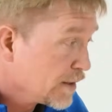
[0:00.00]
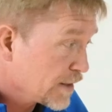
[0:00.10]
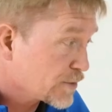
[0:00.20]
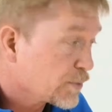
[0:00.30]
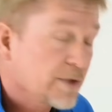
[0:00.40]

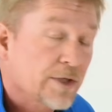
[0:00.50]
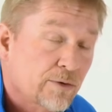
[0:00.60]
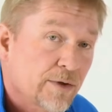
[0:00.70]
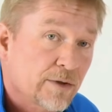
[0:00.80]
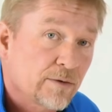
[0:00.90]
That's really
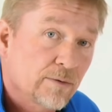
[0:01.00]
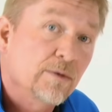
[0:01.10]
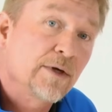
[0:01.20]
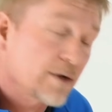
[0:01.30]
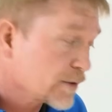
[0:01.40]

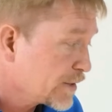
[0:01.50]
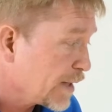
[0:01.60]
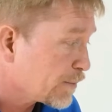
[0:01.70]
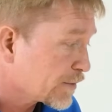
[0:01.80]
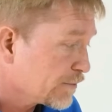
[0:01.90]
critical in our
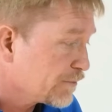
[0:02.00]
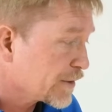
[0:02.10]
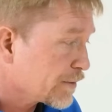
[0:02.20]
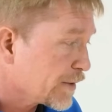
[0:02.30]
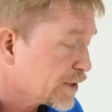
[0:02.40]
tapered
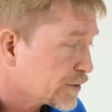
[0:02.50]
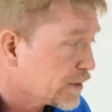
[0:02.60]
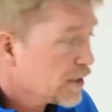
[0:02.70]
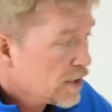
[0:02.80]
configuration.